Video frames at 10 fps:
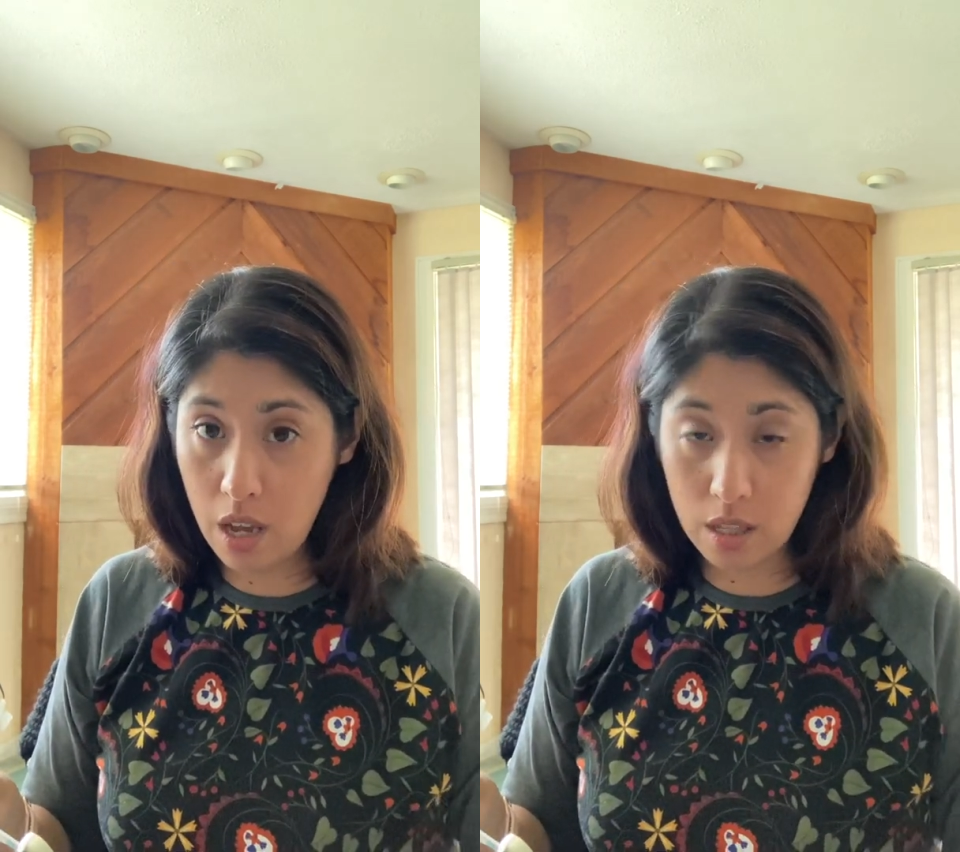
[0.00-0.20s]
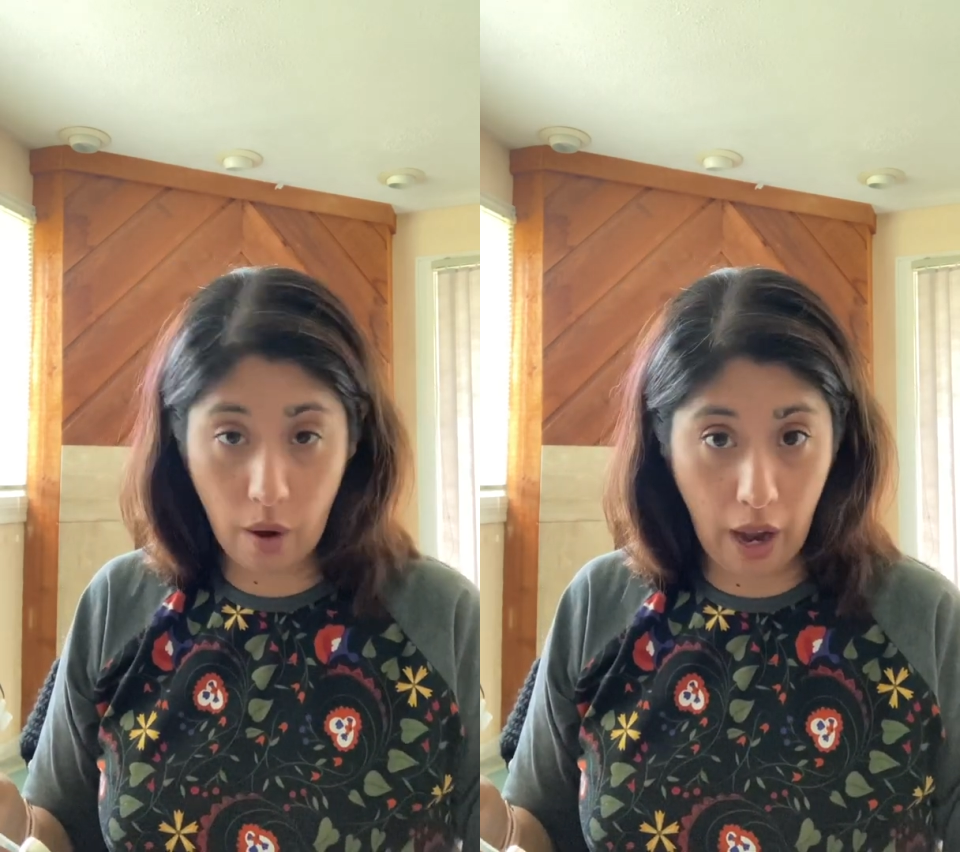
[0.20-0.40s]

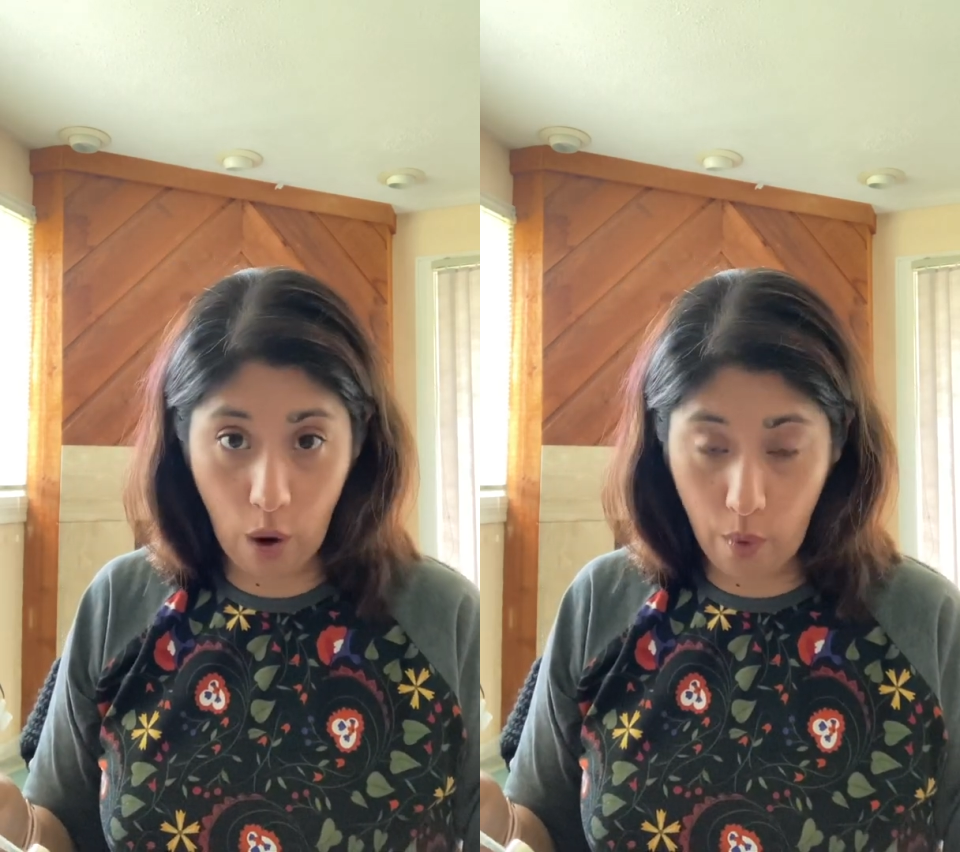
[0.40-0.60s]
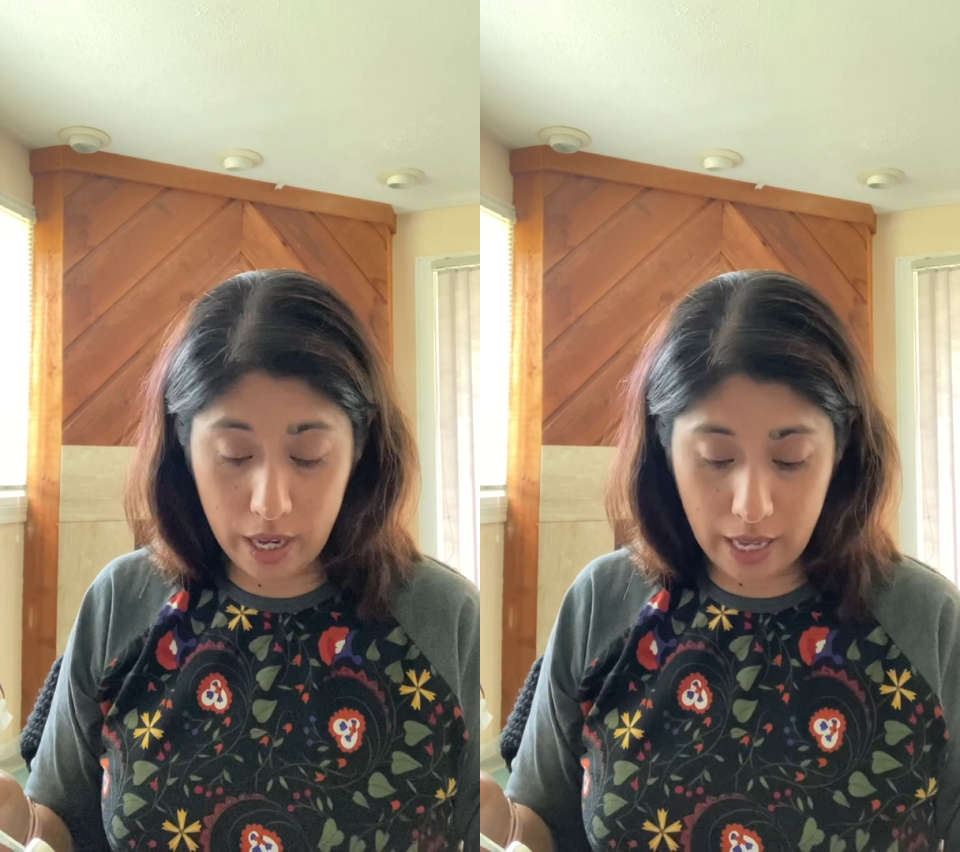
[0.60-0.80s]
so I
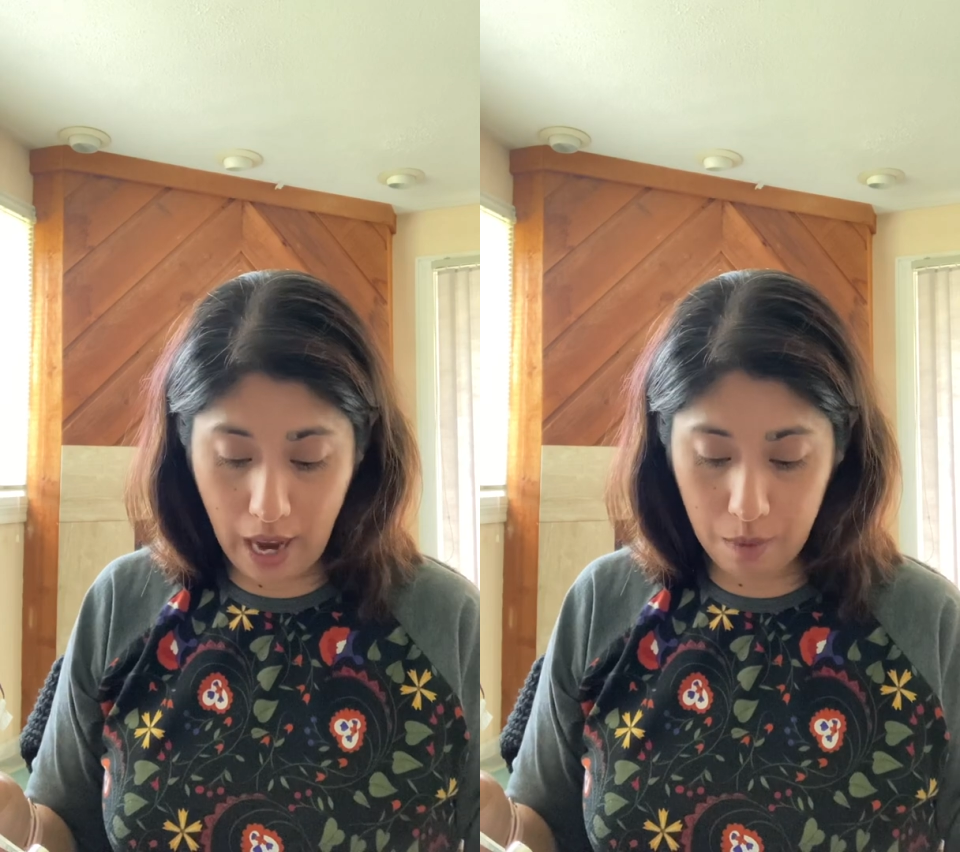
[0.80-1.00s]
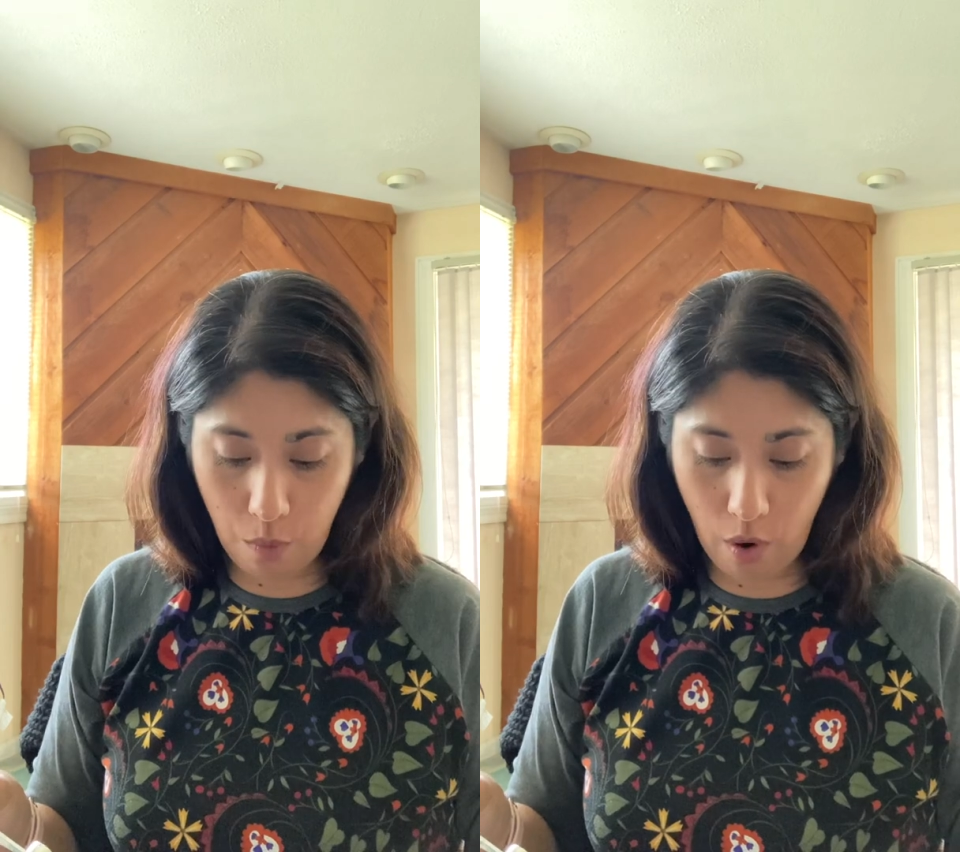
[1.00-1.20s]
always
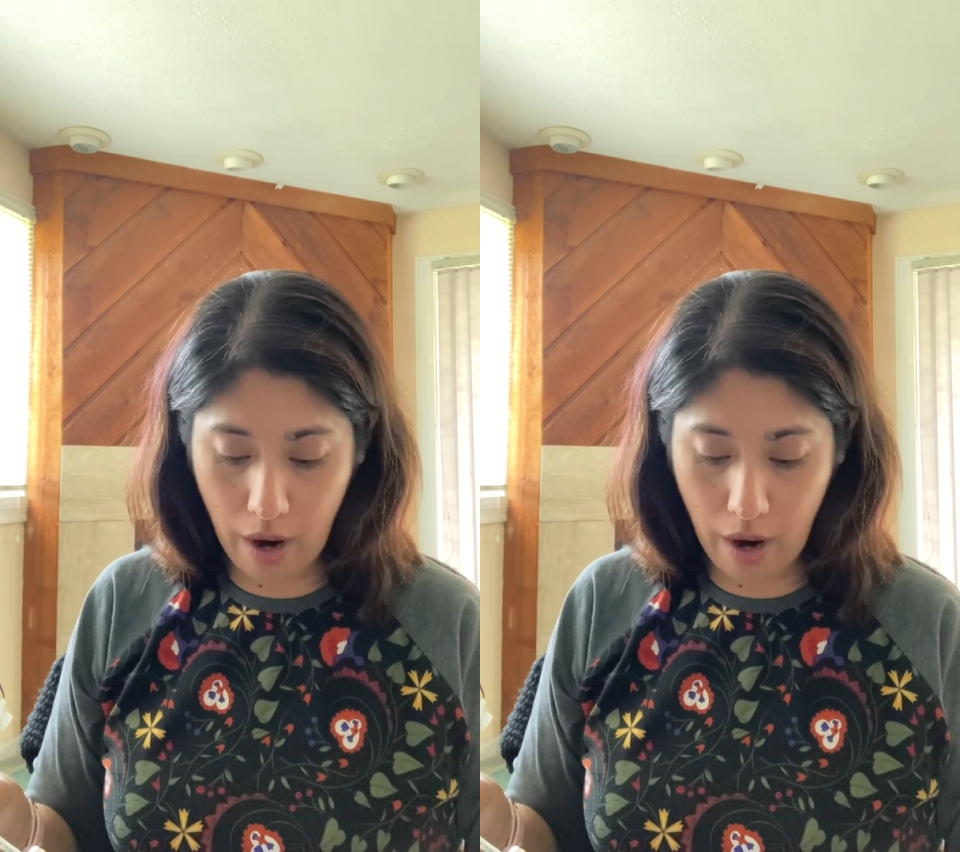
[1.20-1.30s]
add more,